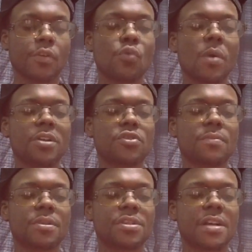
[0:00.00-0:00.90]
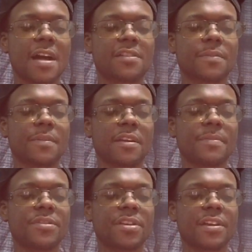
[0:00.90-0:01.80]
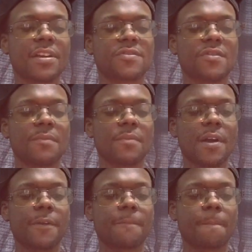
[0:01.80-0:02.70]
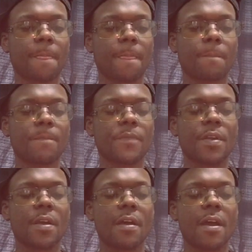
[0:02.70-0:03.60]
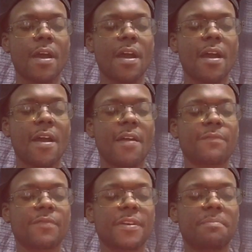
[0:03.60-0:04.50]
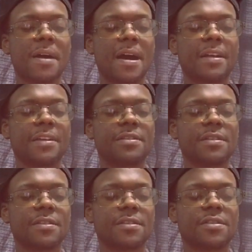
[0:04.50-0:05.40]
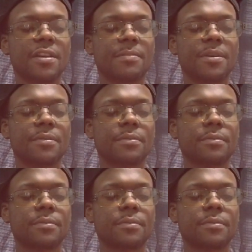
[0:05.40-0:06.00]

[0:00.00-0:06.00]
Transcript: You watch too much gossip. Like, let me tell y'all something, right? Everybody is entertainment.